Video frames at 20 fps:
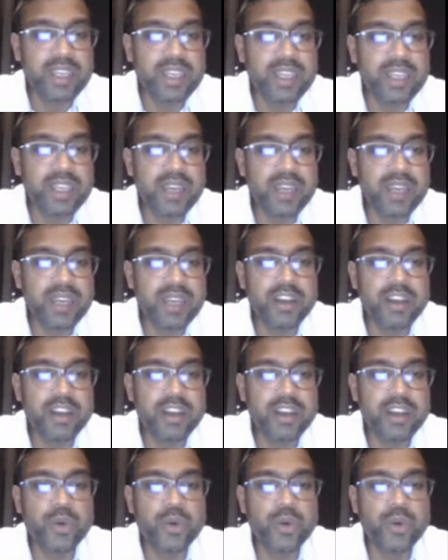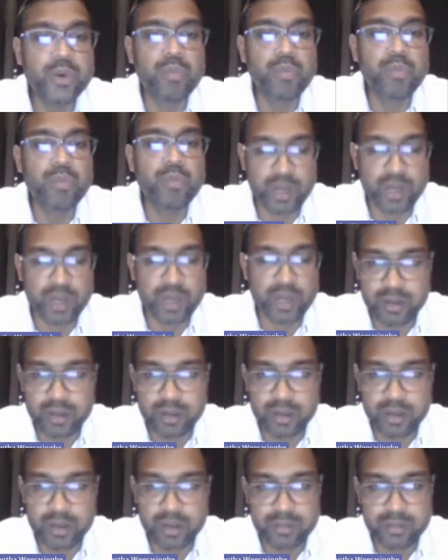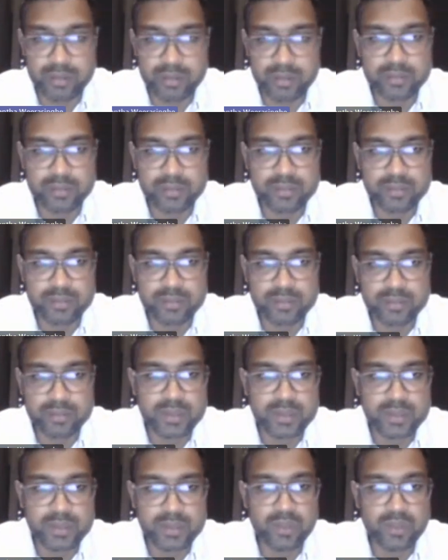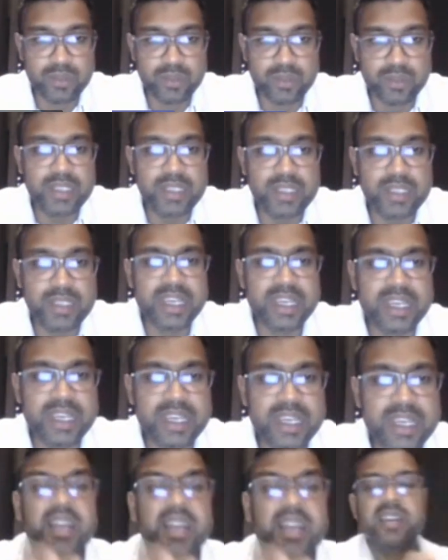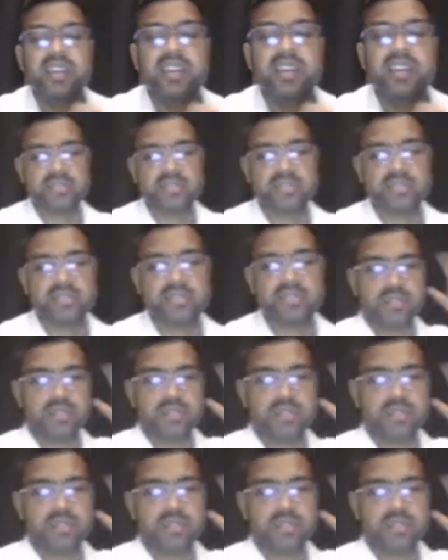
we can divide into two components. One is inherent risk.